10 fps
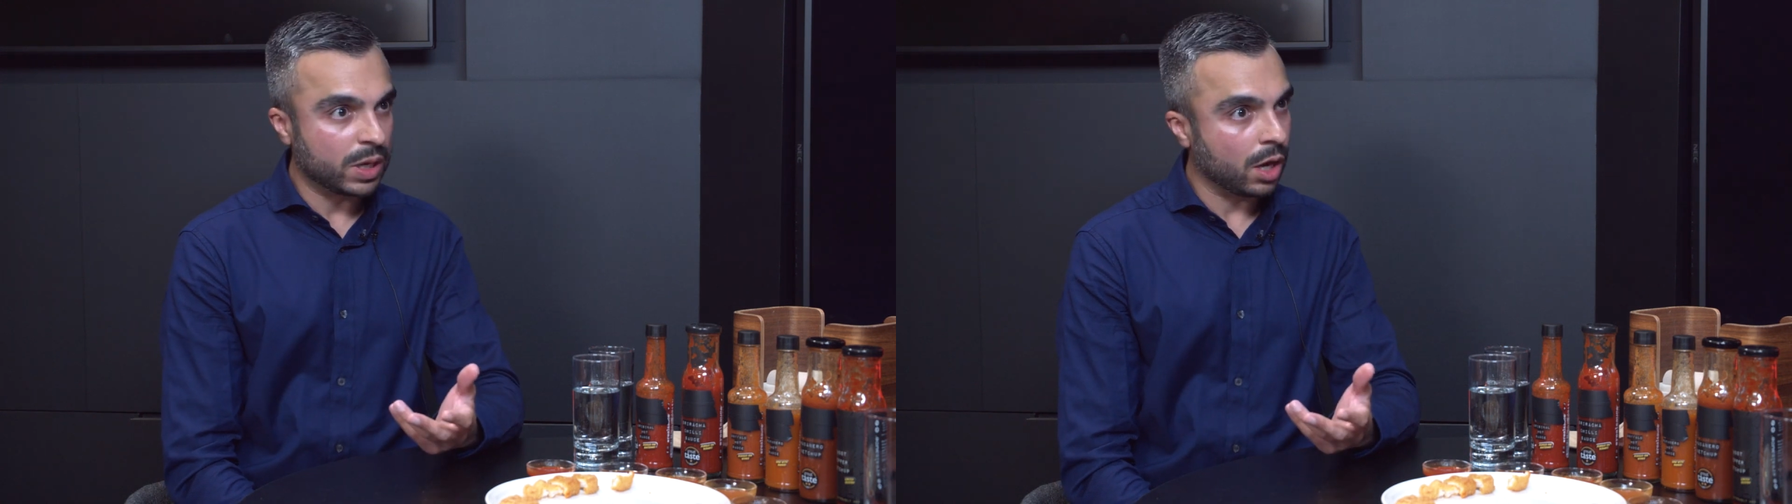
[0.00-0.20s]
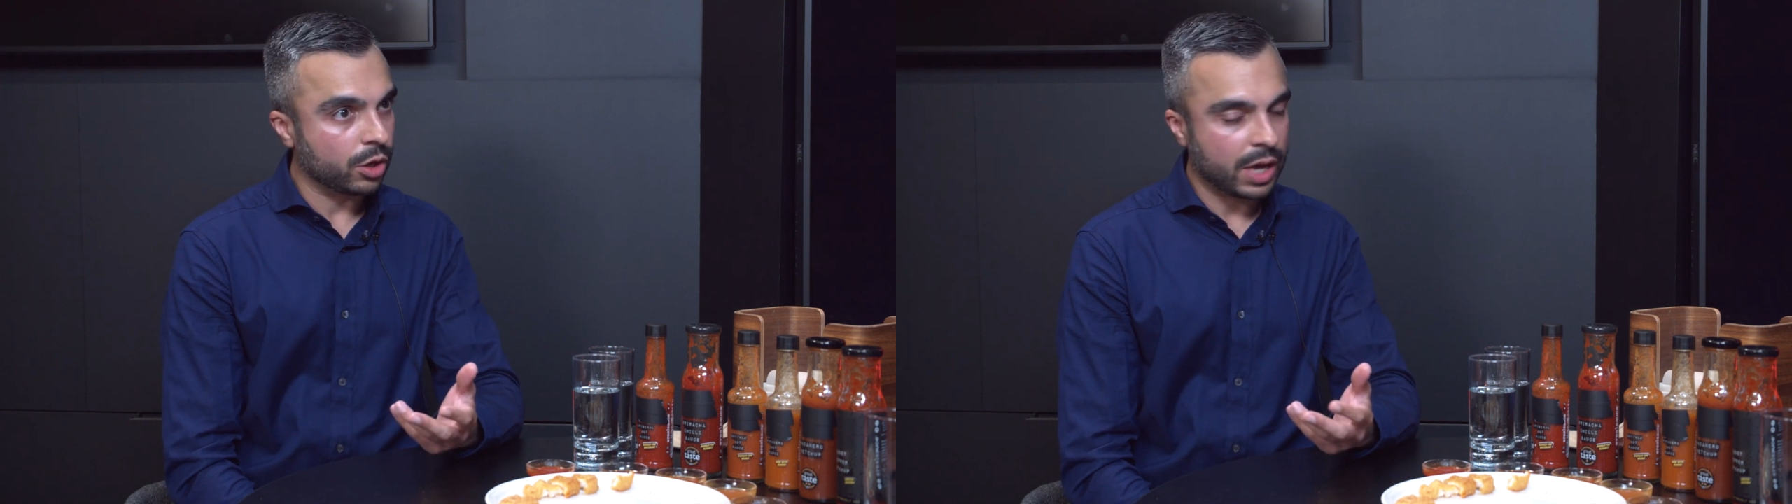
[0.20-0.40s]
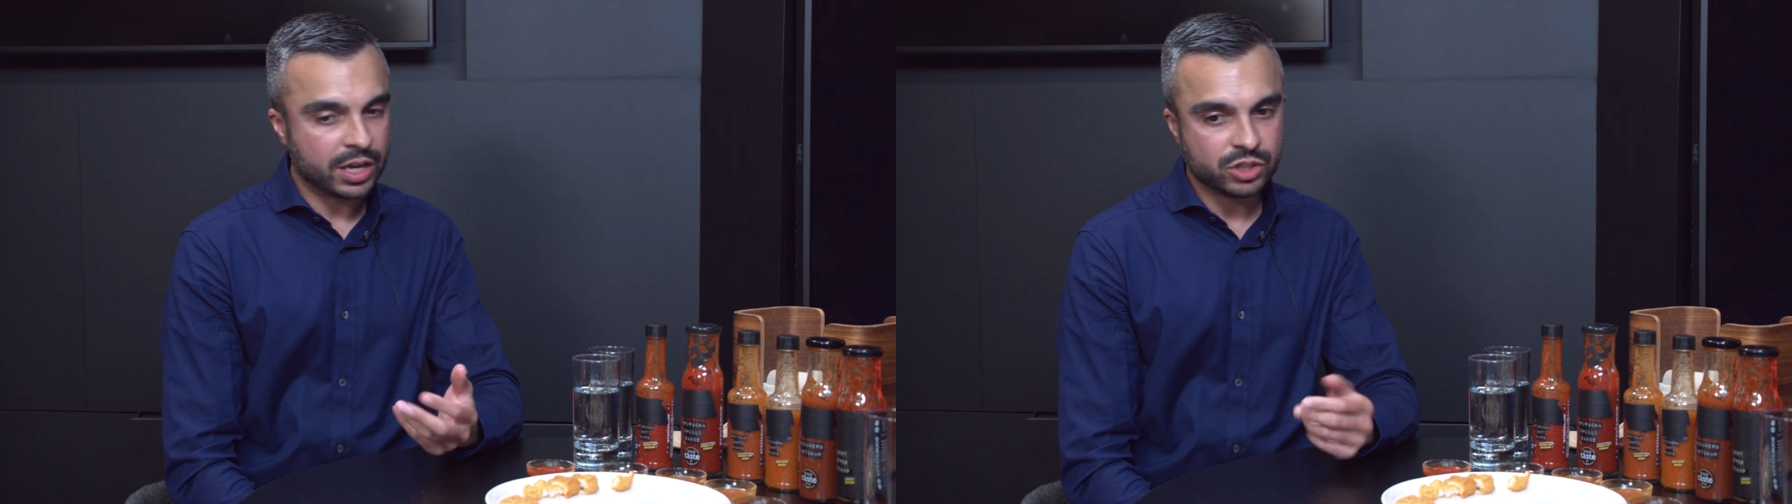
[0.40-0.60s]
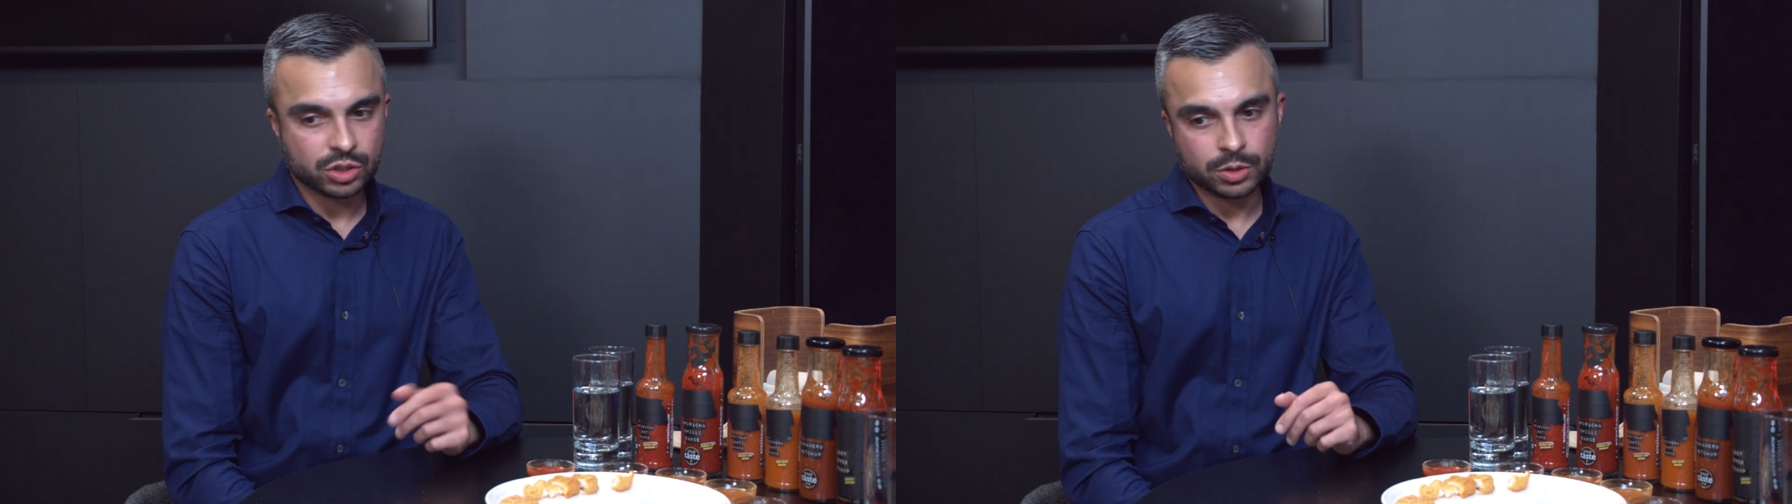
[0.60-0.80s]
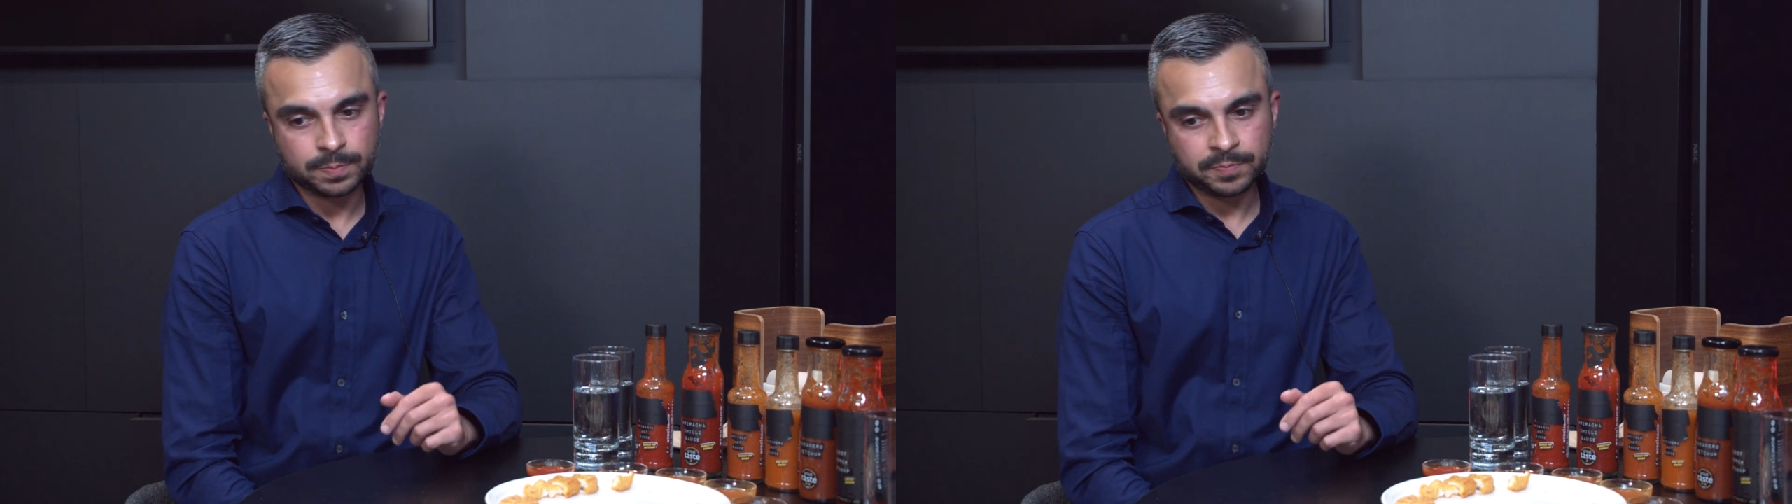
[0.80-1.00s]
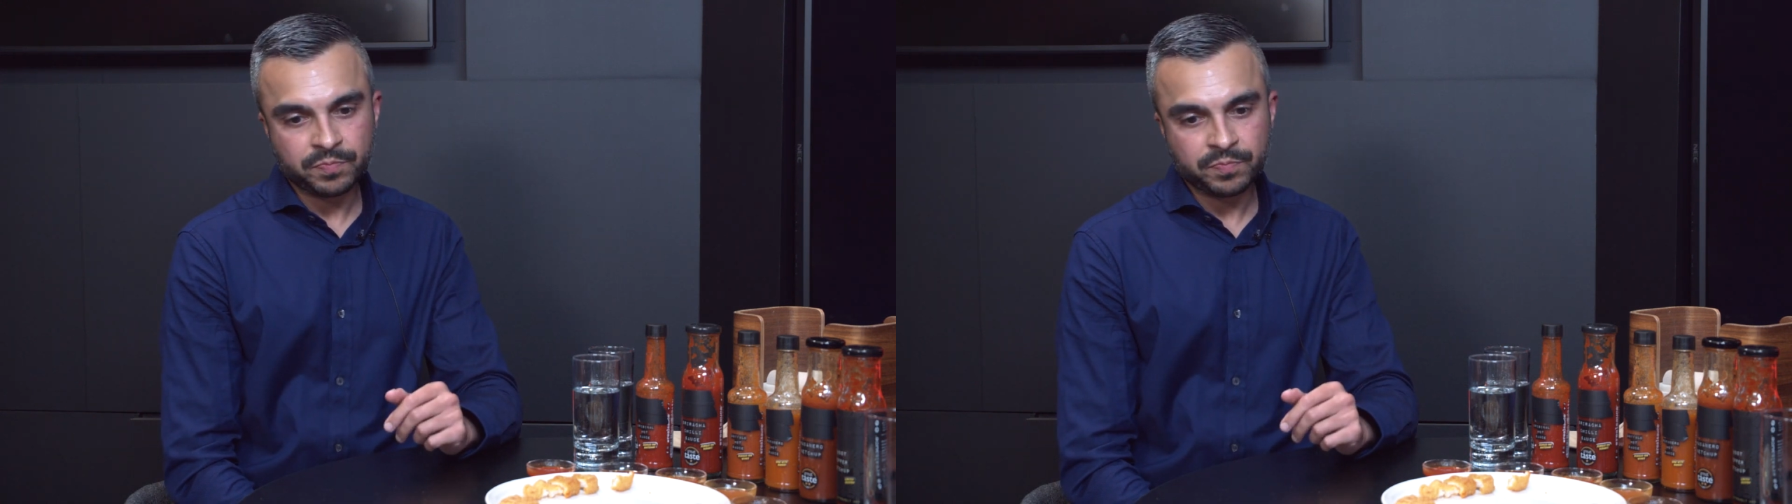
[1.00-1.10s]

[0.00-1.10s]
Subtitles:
location.